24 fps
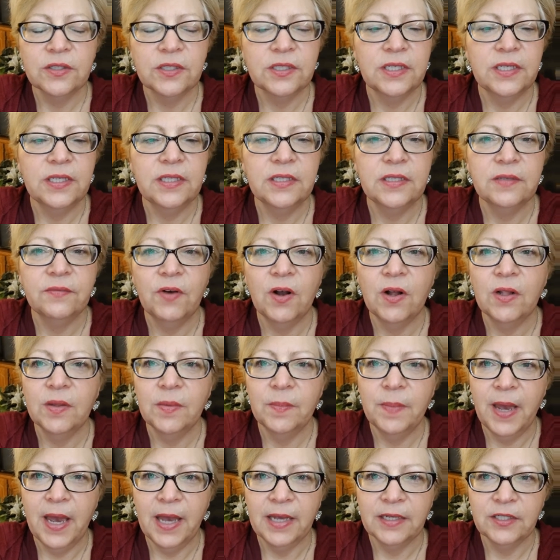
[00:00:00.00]
sins have all
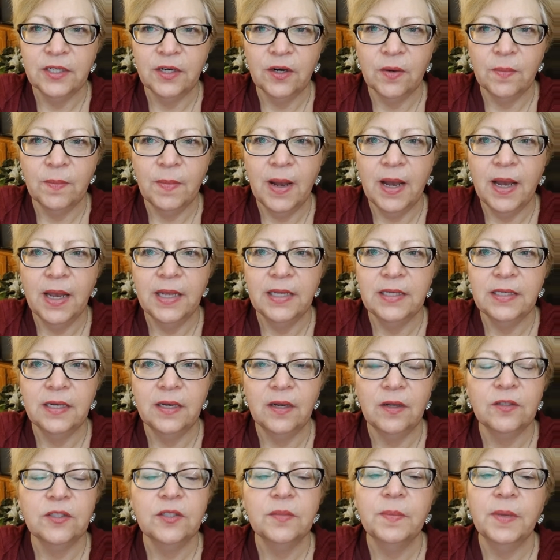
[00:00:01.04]
impacted our mind
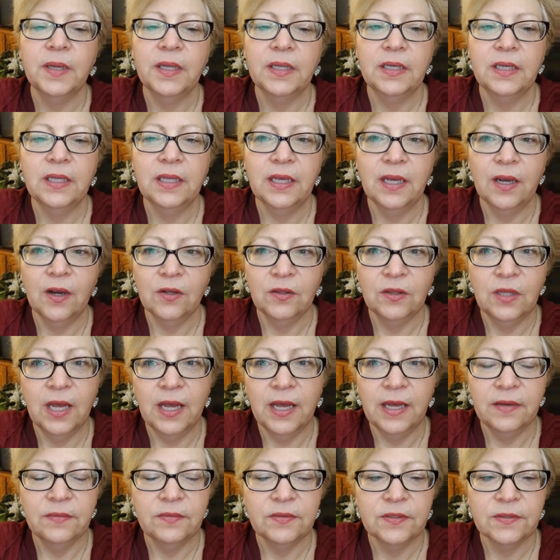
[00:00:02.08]
and ultimately our
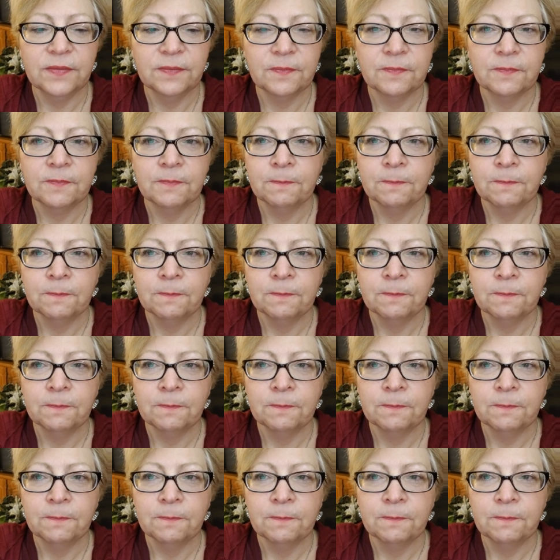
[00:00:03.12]
lives.